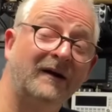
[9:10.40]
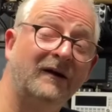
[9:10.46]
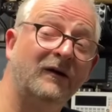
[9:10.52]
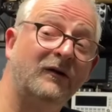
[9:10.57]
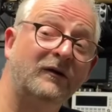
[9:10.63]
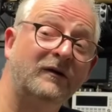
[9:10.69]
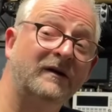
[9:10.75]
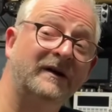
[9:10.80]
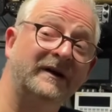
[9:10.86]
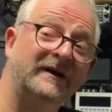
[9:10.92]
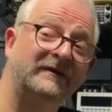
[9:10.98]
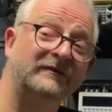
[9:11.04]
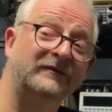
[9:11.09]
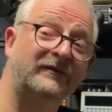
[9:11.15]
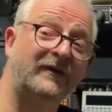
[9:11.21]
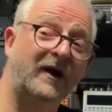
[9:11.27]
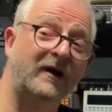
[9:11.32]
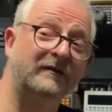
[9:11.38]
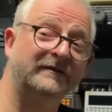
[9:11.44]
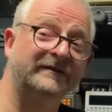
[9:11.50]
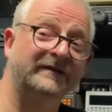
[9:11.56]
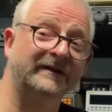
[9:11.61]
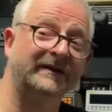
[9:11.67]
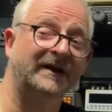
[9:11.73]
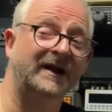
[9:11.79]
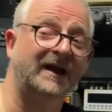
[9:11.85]
clock is
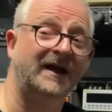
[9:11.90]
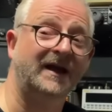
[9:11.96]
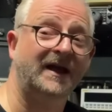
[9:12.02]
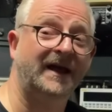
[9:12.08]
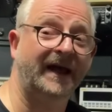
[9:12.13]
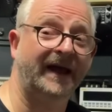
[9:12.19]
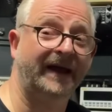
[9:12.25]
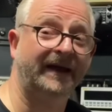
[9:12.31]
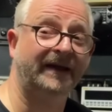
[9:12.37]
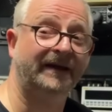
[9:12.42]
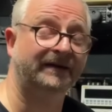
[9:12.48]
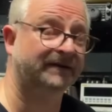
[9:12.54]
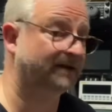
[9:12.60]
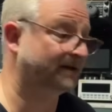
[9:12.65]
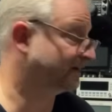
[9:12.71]
frozen, and